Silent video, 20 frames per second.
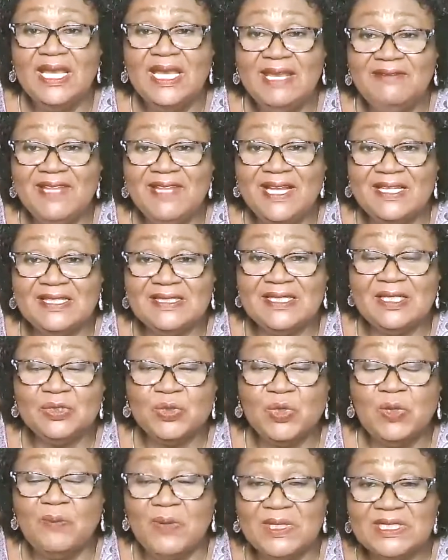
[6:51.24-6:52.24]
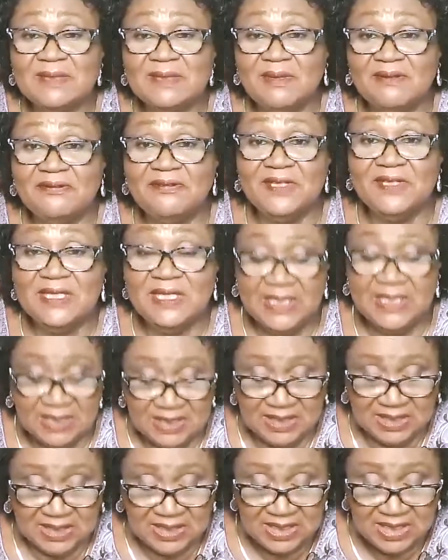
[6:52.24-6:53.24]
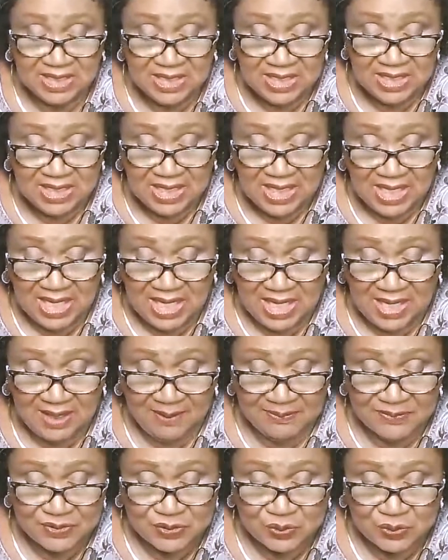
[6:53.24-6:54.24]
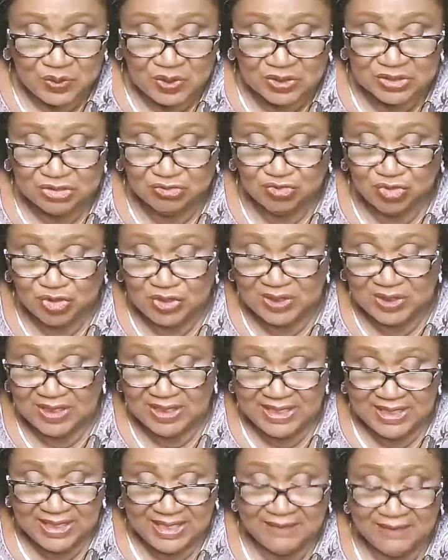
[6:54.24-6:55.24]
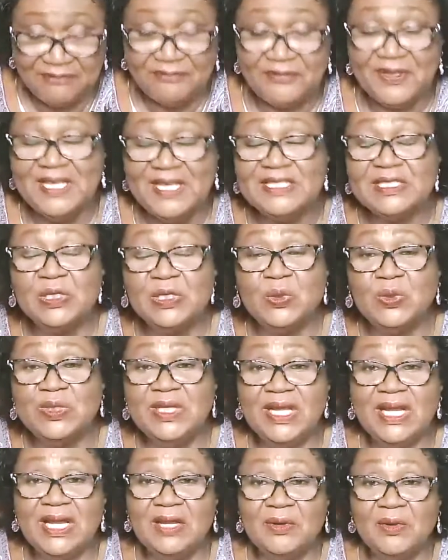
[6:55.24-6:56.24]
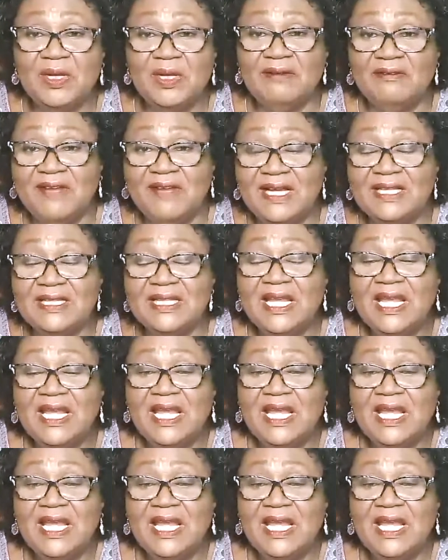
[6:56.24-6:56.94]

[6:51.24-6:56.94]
if that is at all possible for the lady. Um, so concentrate on her hair, face, clothing, and all of that.